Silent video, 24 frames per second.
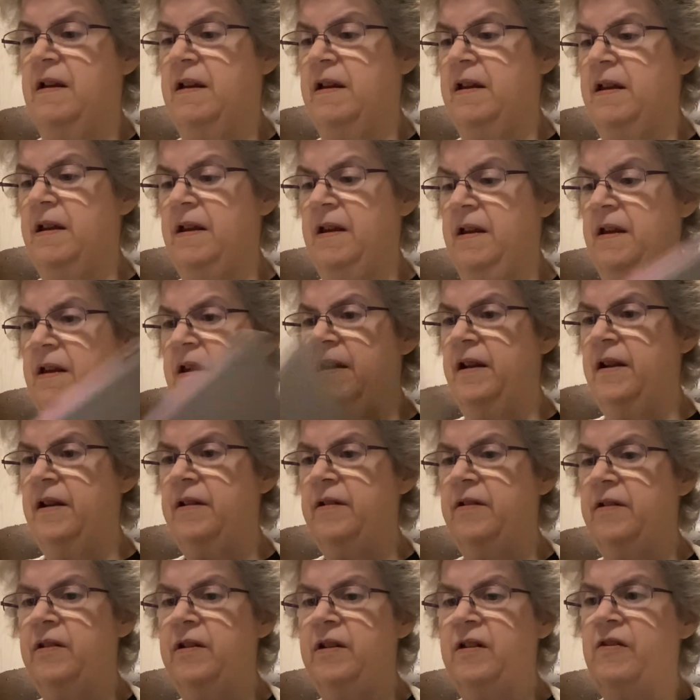
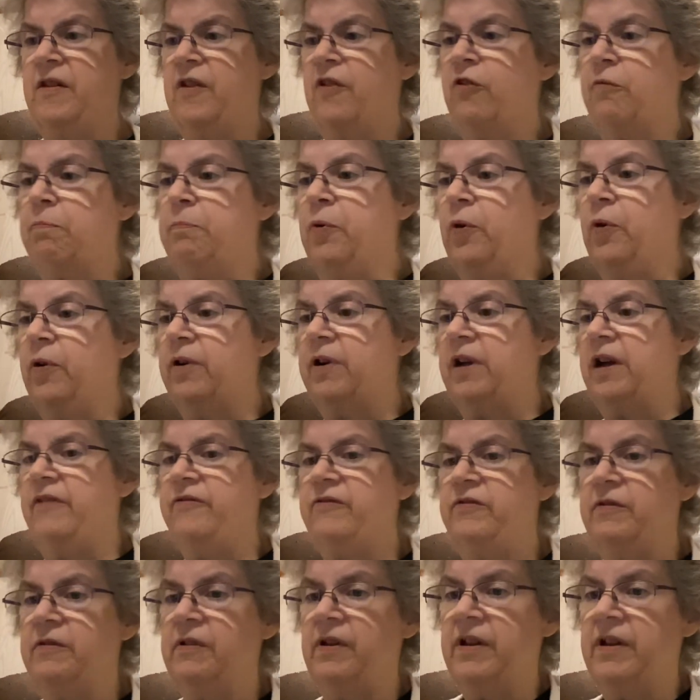And in this book,
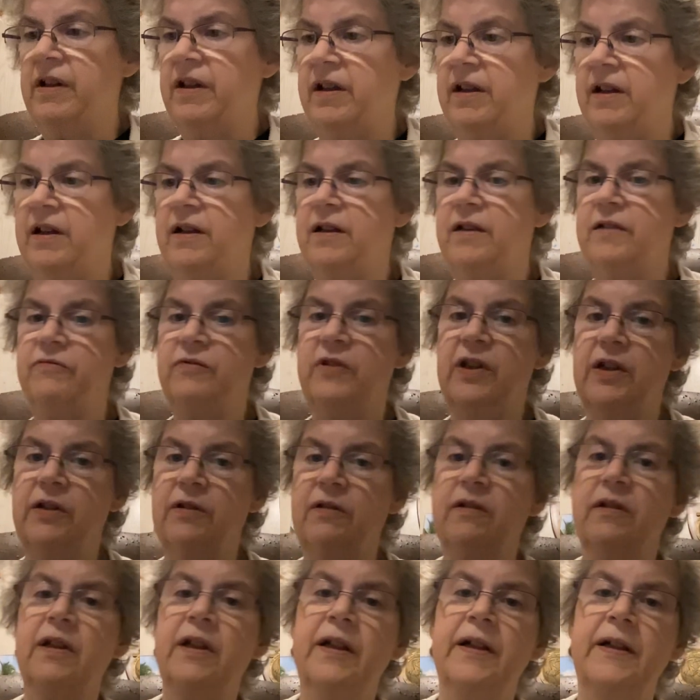I've
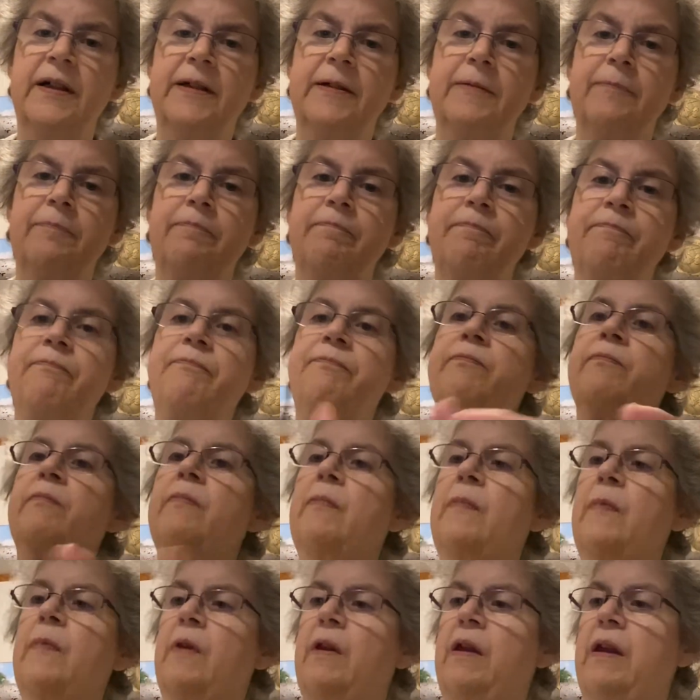done
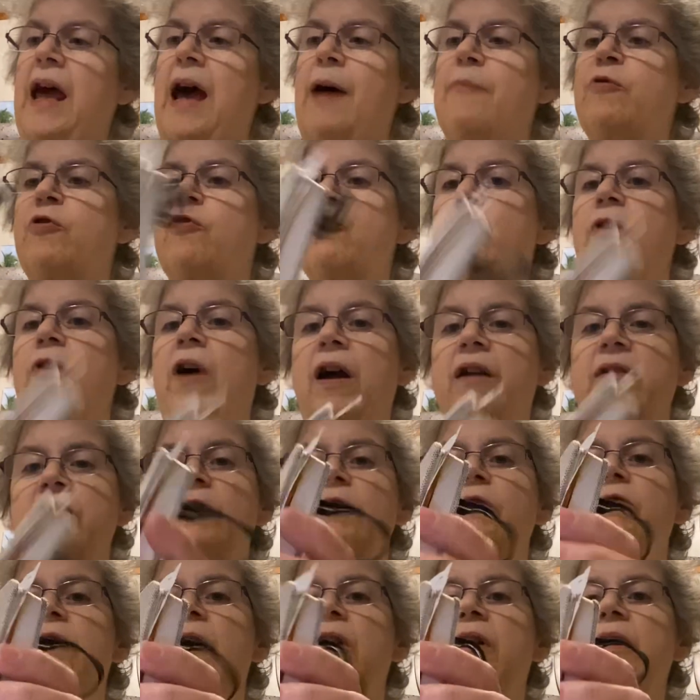abstract
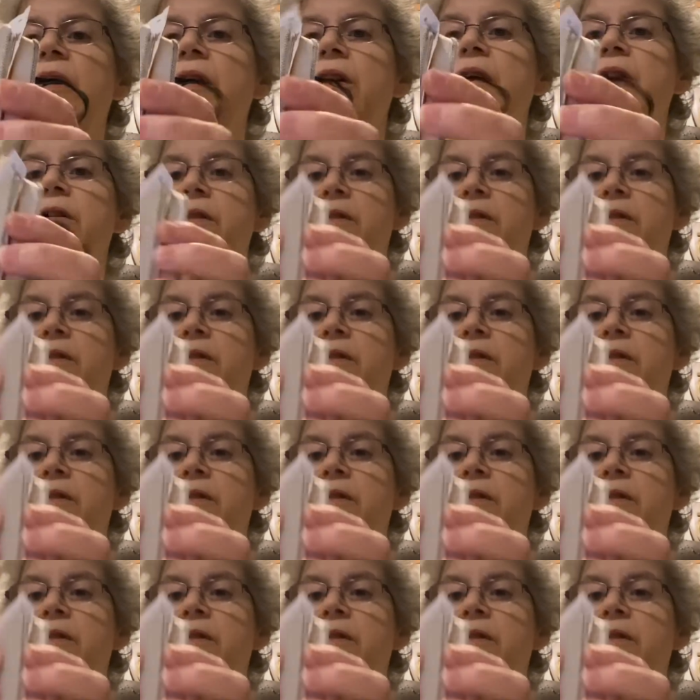acrylic.